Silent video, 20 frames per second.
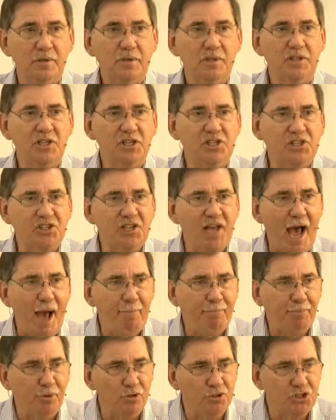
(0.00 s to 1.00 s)

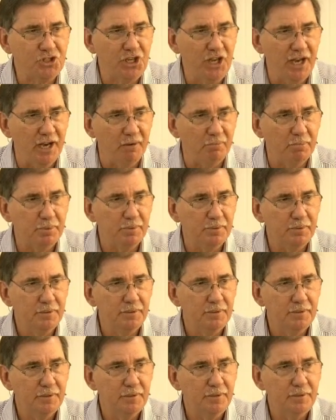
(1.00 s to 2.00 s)
Discipleship.
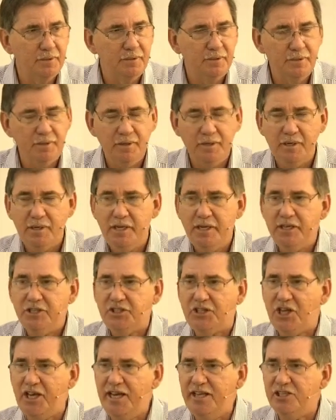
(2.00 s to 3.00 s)

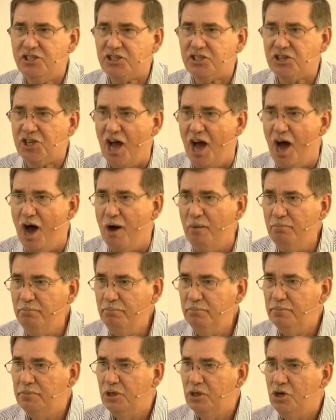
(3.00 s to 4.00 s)
Teach
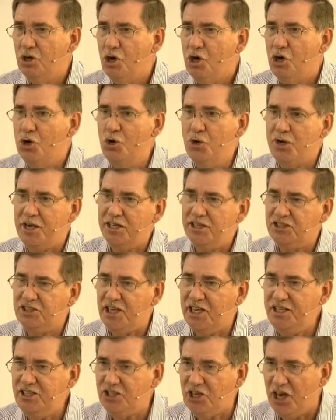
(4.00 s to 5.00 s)
some who can
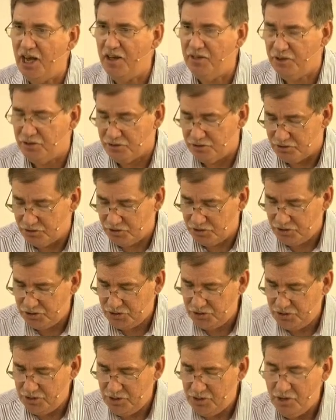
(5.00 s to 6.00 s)
teach others.
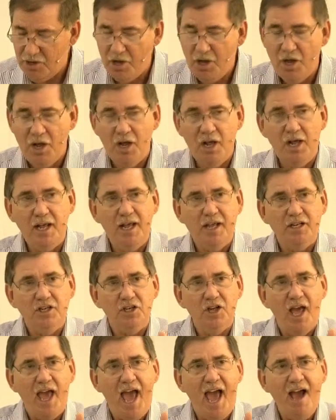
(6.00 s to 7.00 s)

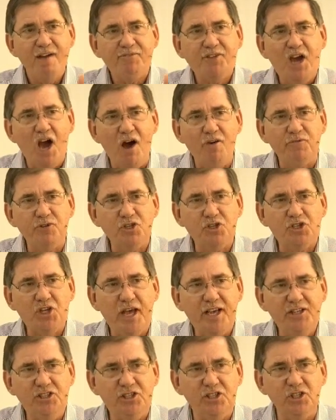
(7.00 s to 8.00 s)
Have
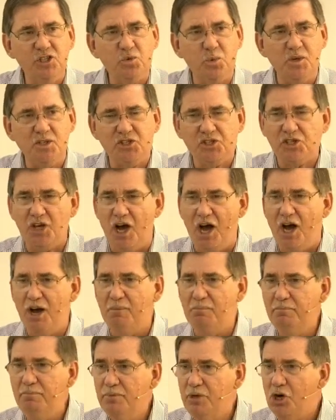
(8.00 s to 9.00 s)
conversations with
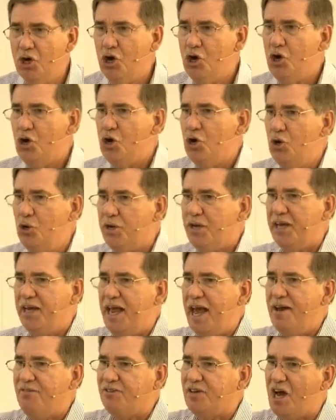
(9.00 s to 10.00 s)
some who can
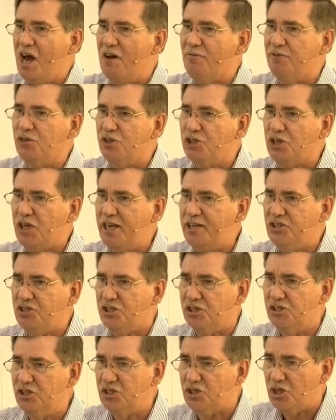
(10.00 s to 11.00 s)
have
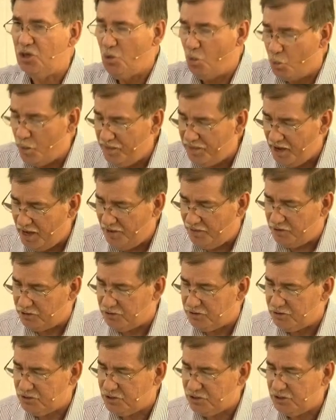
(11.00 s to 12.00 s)
conversations with
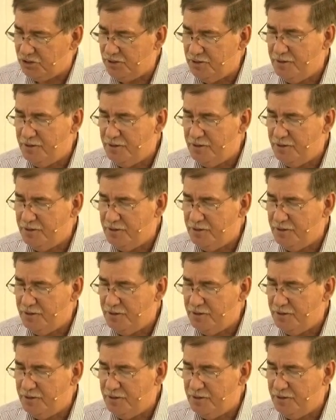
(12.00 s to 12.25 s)
others.